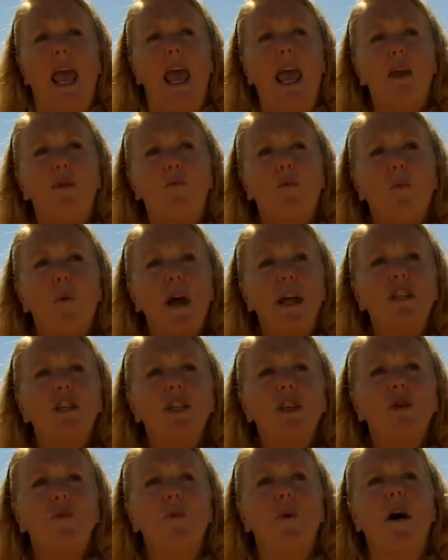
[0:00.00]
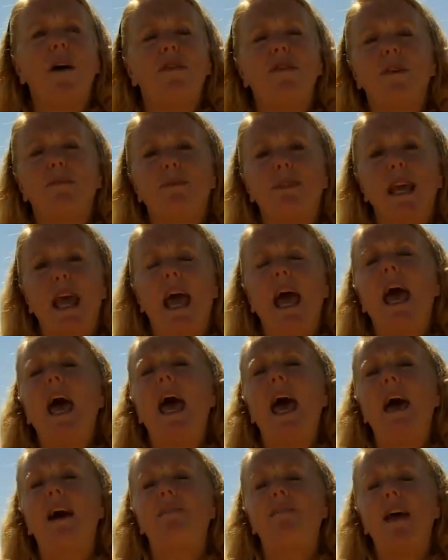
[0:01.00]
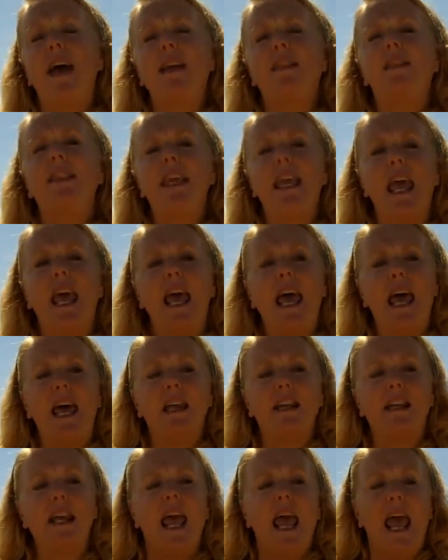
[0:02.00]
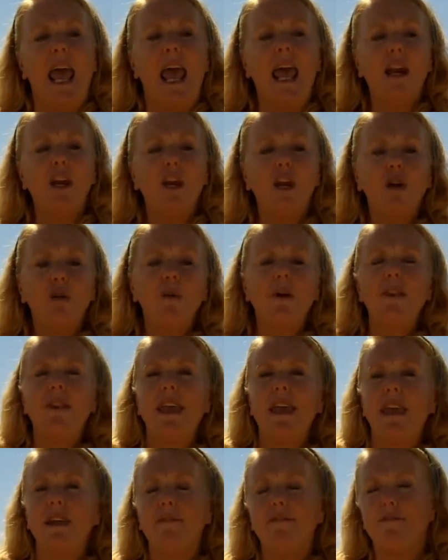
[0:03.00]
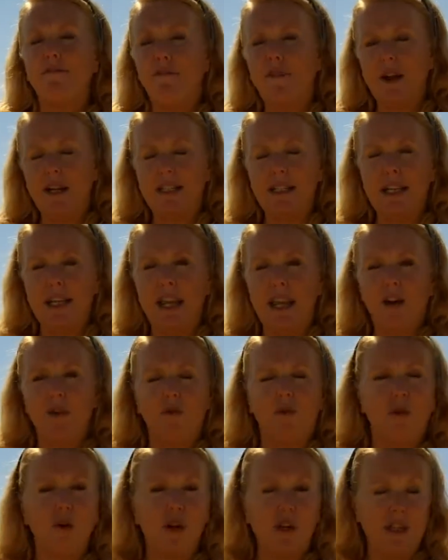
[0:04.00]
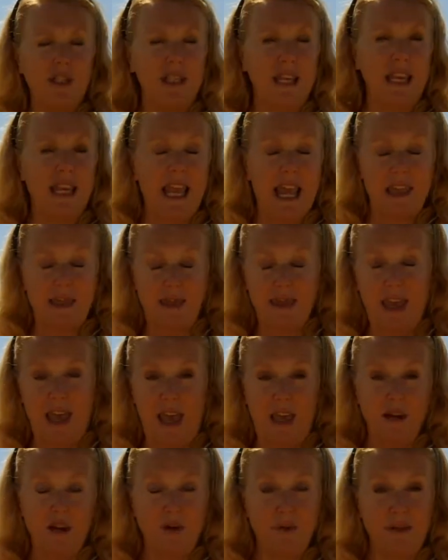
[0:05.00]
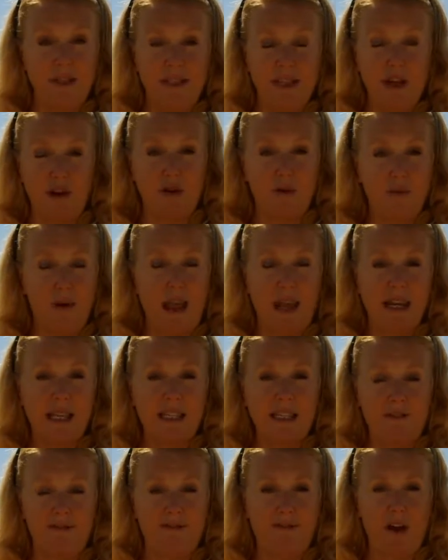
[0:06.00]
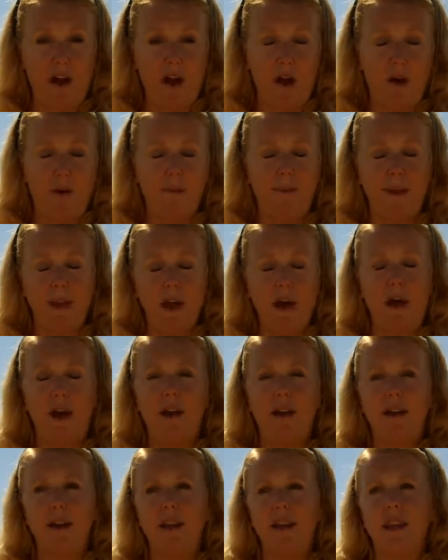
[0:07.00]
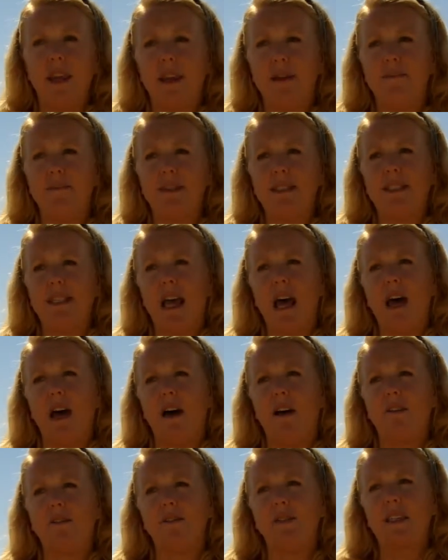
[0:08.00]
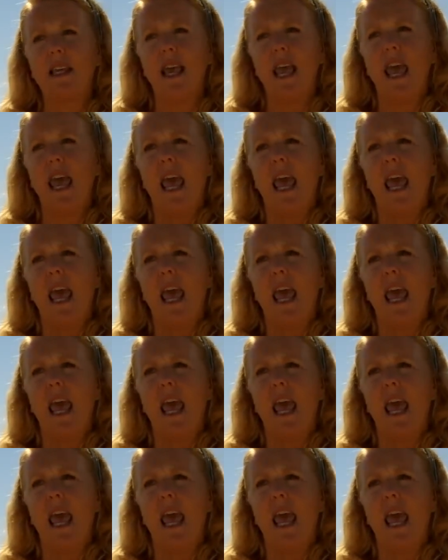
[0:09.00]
And what do you want them to have at the end? And who are they confronting in order to get that? Who is their greatest foe beyond themselves?